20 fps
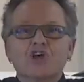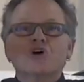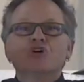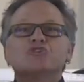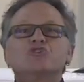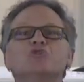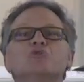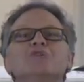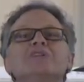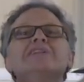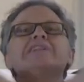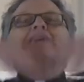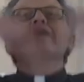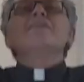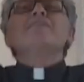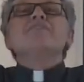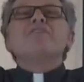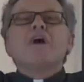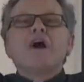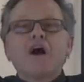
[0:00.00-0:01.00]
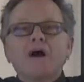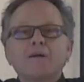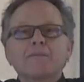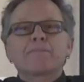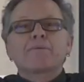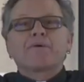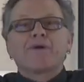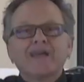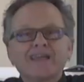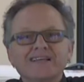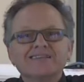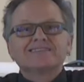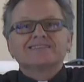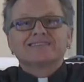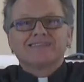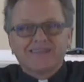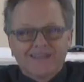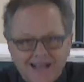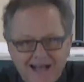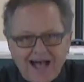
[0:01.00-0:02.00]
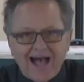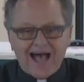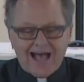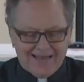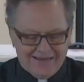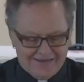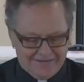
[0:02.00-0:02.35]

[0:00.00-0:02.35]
to live our praise to God.